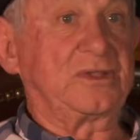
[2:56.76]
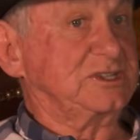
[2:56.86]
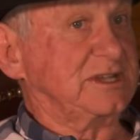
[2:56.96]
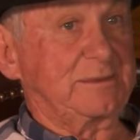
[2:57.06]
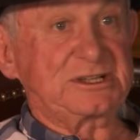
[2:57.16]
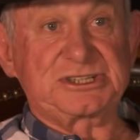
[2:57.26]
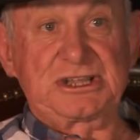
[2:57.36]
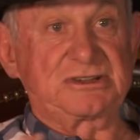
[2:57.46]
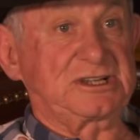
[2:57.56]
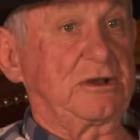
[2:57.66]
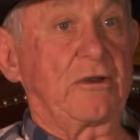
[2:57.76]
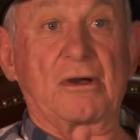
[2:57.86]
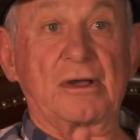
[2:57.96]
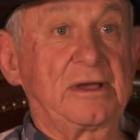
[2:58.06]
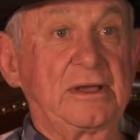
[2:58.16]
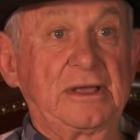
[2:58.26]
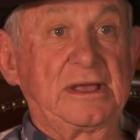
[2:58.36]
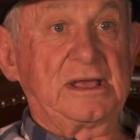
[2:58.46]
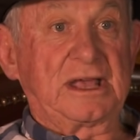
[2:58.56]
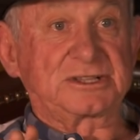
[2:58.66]
there's something seriously wrong.
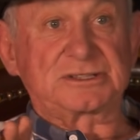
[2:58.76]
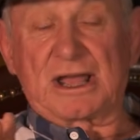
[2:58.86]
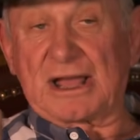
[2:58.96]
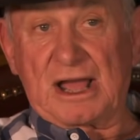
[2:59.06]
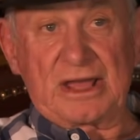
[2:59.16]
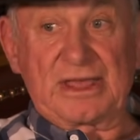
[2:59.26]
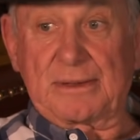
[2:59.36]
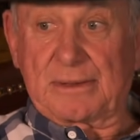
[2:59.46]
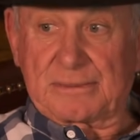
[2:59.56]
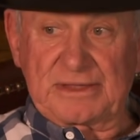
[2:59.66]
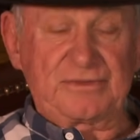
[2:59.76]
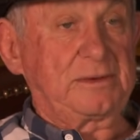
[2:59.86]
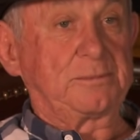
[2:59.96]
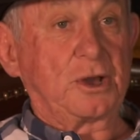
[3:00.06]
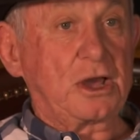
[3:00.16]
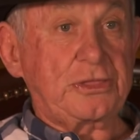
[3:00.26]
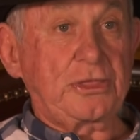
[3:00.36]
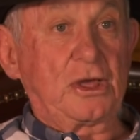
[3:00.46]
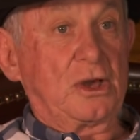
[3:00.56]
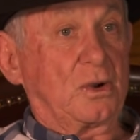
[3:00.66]
It's either giving birth
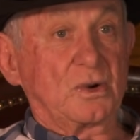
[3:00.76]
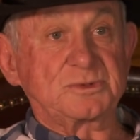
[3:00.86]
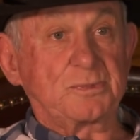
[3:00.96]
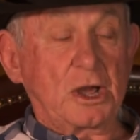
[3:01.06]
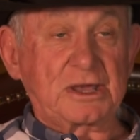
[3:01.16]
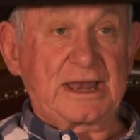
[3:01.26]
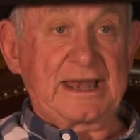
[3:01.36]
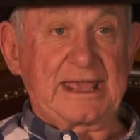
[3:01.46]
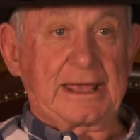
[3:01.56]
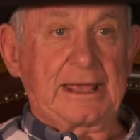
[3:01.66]
or it's broken a leg.